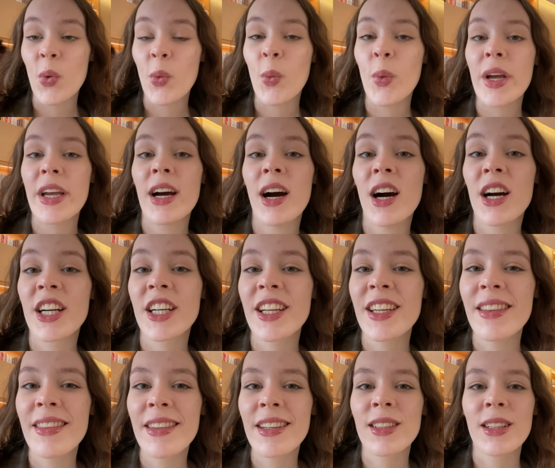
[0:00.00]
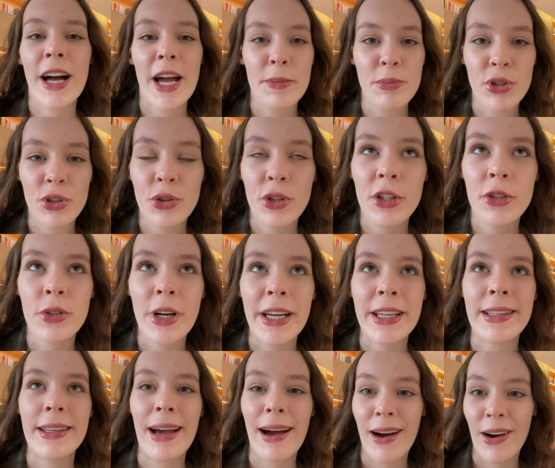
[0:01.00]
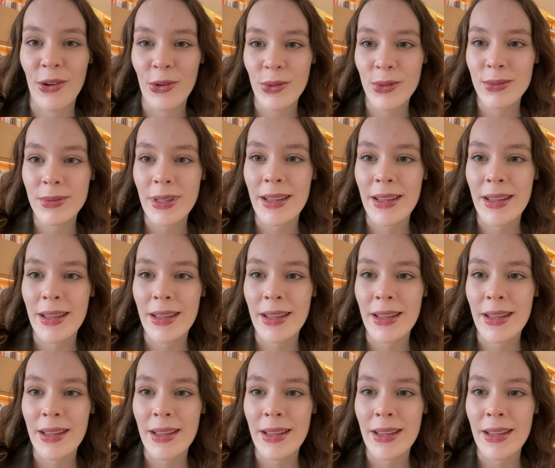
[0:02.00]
We are in the library right now,